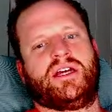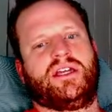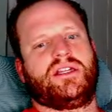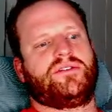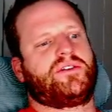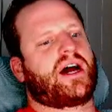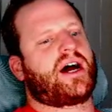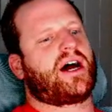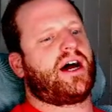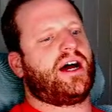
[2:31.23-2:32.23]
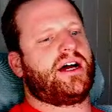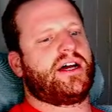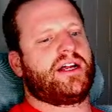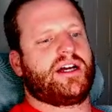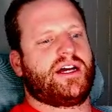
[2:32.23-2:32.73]
You've got
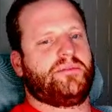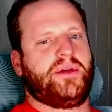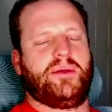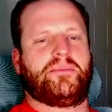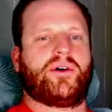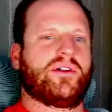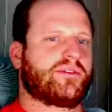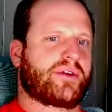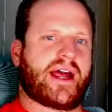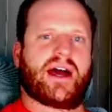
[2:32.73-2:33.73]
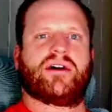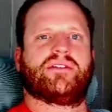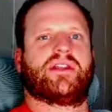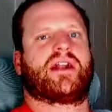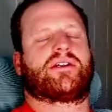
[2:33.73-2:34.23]
people around
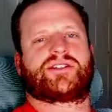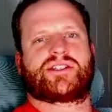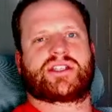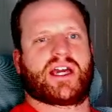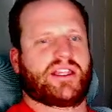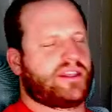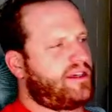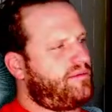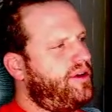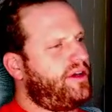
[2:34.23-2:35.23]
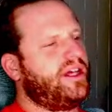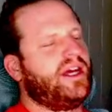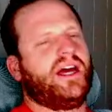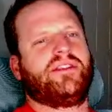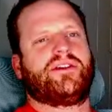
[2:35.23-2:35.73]
that are just like
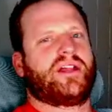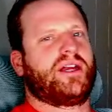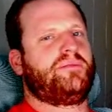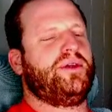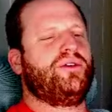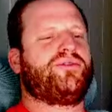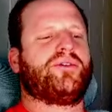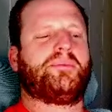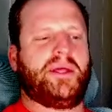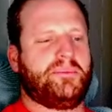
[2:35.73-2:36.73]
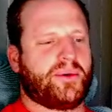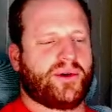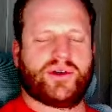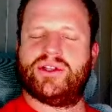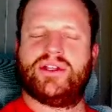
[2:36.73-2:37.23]
they're like beautiful
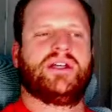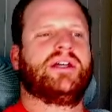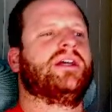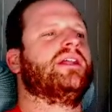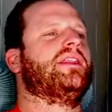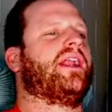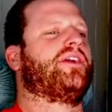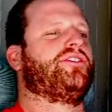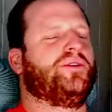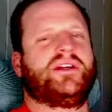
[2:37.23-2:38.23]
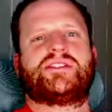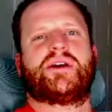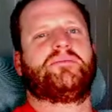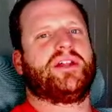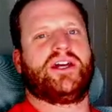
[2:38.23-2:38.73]
people that are doing
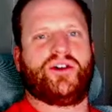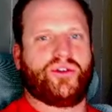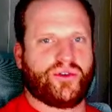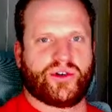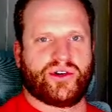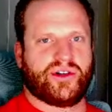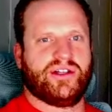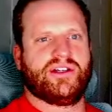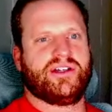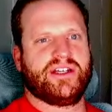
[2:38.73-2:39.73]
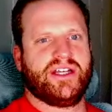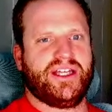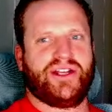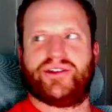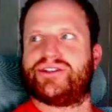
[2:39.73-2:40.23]
something cool.
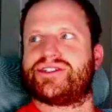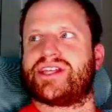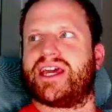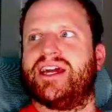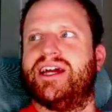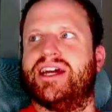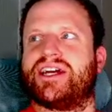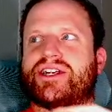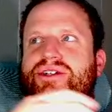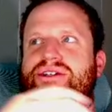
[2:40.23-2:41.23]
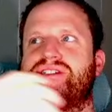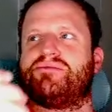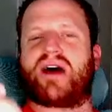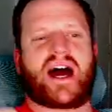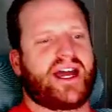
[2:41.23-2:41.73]
They're just like cruising
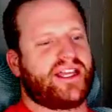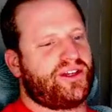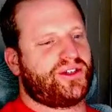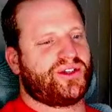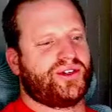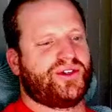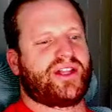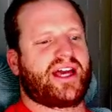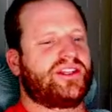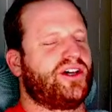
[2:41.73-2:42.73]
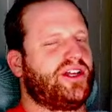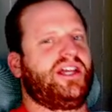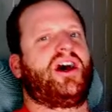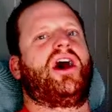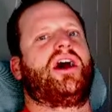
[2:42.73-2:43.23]
by you, like looking
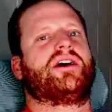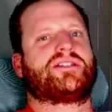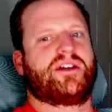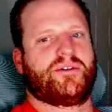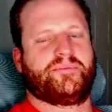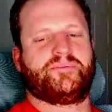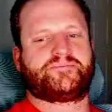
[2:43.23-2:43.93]
awesome.